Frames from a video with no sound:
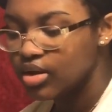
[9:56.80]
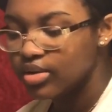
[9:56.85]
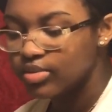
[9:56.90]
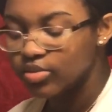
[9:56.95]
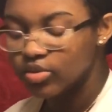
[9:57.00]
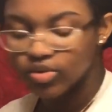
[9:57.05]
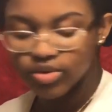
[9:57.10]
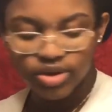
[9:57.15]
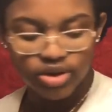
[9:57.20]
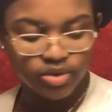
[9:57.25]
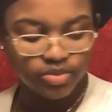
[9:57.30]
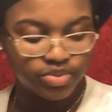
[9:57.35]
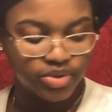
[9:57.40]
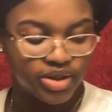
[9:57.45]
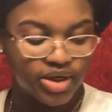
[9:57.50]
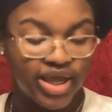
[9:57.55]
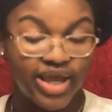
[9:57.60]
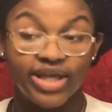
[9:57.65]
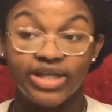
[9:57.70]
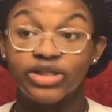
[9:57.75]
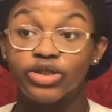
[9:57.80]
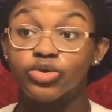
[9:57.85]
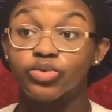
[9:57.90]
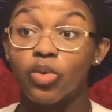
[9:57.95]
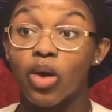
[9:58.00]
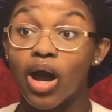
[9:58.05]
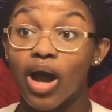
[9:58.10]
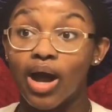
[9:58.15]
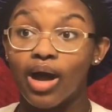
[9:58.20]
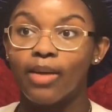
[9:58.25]
I'm going to put a
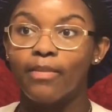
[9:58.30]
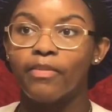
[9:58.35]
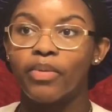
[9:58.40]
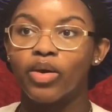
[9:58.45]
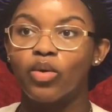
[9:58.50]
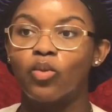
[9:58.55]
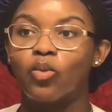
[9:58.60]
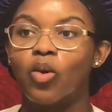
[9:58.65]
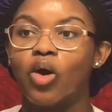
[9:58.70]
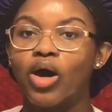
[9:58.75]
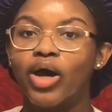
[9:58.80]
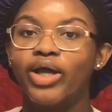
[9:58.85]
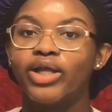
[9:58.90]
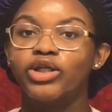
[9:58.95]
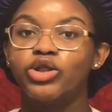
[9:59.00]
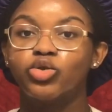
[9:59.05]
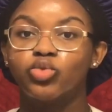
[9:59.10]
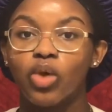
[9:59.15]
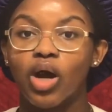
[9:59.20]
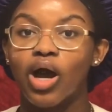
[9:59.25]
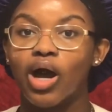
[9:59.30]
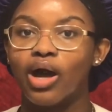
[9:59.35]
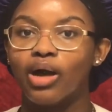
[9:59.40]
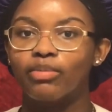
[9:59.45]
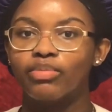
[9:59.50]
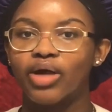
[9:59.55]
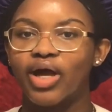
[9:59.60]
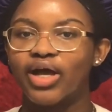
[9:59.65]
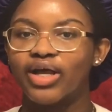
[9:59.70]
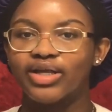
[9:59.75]
drop, one
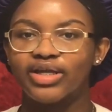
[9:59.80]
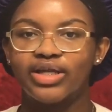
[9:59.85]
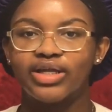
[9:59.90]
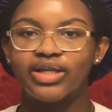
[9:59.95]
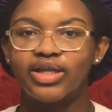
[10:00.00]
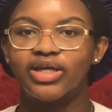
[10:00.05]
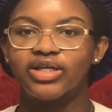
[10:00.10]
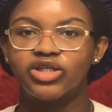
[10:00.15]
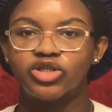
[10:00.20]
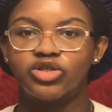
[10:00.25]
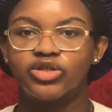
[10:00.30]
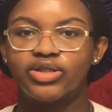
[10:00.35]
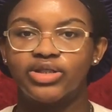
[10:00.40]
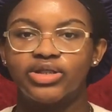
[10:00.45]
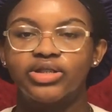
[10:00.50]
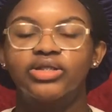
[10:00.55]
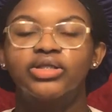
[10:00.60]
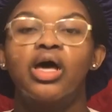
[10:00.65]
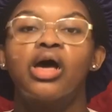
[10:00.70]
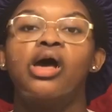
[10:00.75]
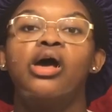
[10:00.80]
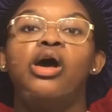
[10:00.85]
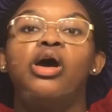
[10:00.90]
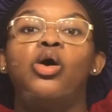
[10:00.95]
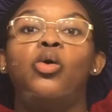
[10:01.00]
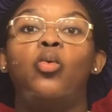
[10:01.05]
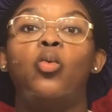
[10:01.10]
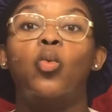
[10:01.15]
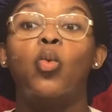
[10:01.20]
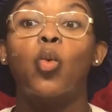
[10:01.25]
drop, I cannot stress this,
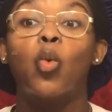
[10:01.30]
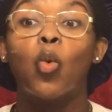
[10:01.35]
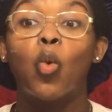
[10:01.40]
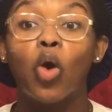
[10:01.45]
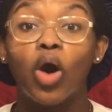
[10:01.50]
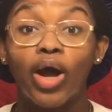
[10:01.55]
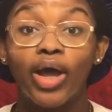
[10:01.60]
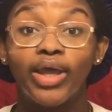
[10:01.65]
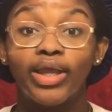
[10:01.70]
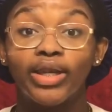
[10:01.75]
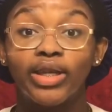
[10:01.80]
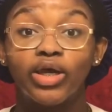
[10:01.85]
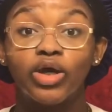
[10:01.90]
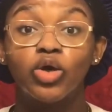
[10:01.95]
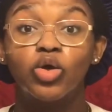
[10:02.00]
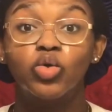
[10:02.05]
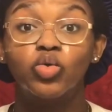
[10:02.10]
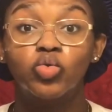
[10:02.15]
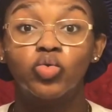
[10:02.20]
one